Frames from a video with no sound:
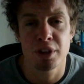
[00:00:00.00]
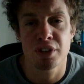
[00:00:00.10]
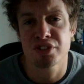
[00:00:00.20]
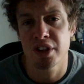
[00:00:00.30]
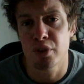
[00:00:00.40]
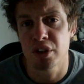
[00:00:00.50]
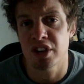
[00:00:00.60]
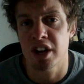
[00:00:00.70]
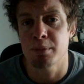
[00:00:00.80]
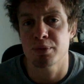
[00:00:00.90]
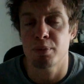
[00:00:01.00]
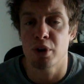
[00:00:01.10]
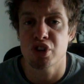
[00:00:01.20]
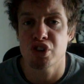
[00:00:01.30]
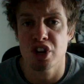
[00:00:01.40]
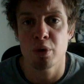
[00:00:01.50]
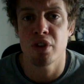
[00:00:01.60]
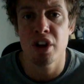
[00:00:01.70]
not several times per show.